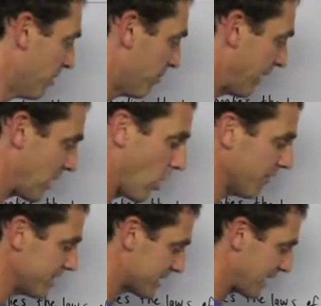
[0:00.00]
But he
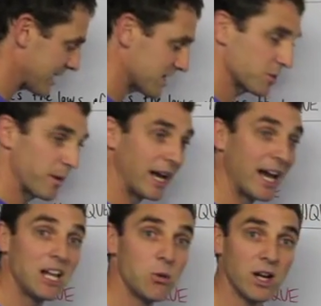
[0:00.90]
obviously hasn't spent
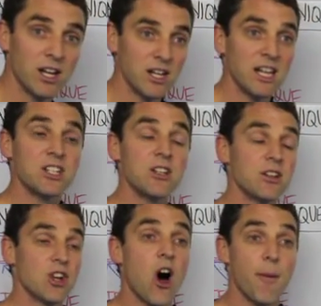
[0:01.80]
anywhere near
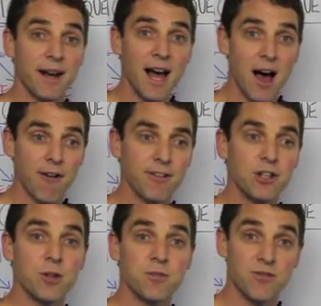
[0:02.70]
time enough in
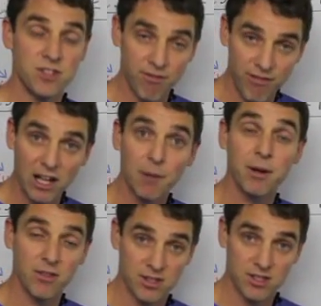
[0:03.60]
terms of
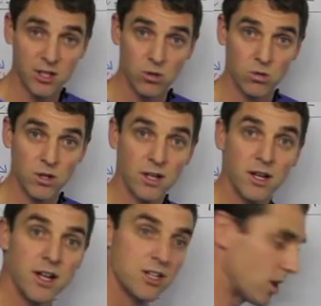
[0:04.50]
developing the skill.
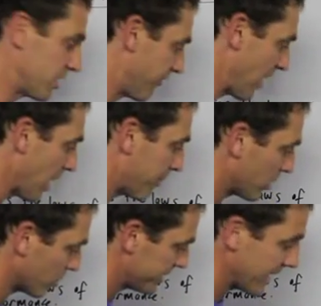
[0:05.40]
So developing
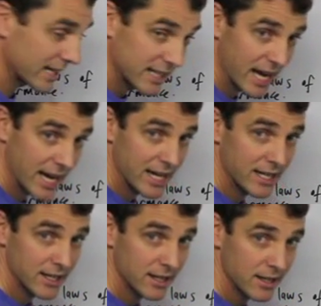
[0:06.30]
good
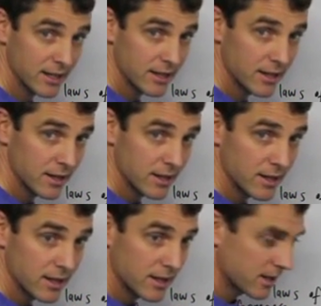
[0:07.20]
technique
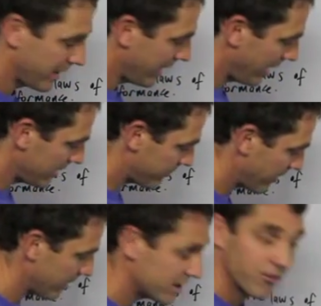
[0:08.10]
is
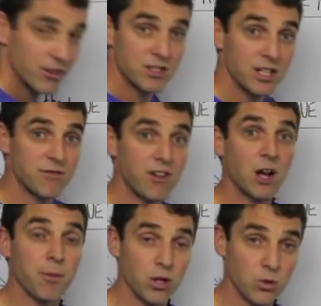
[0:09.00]
very different to
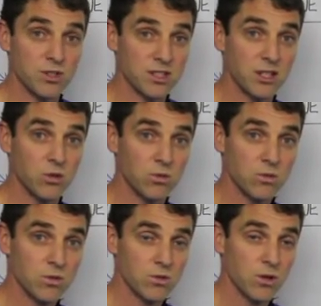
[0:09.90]
developing good skill.
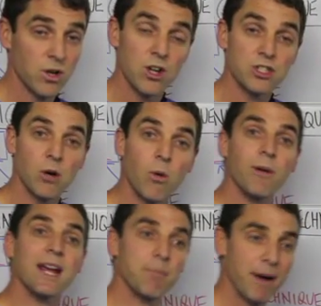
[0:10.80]
So when
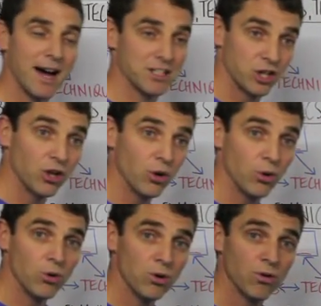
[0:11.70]
we hit part
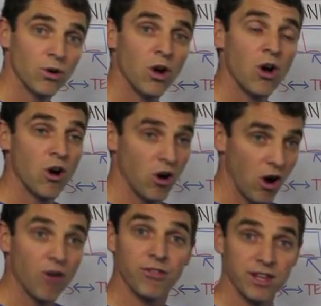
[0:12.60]
2
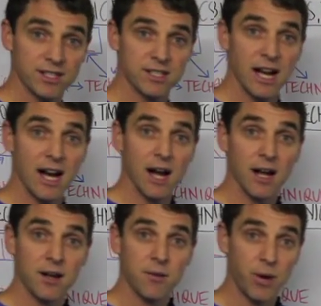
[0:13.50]
of this
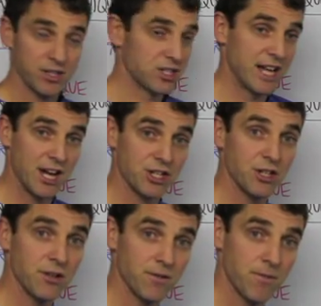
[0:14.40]

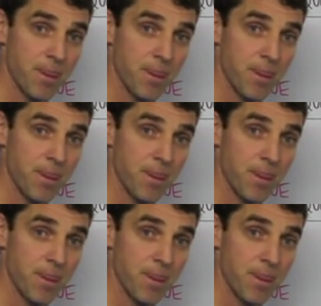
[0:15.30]
presentation,